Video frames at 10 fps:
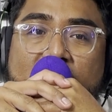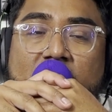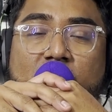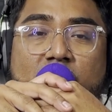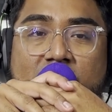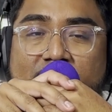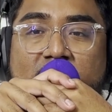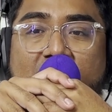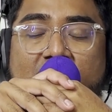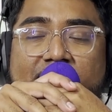a little bit of the
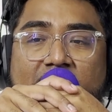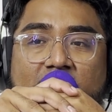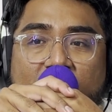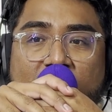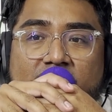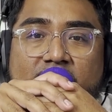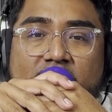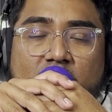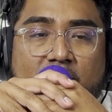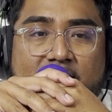downfall of
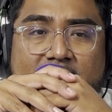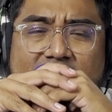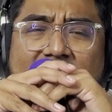Djokovic.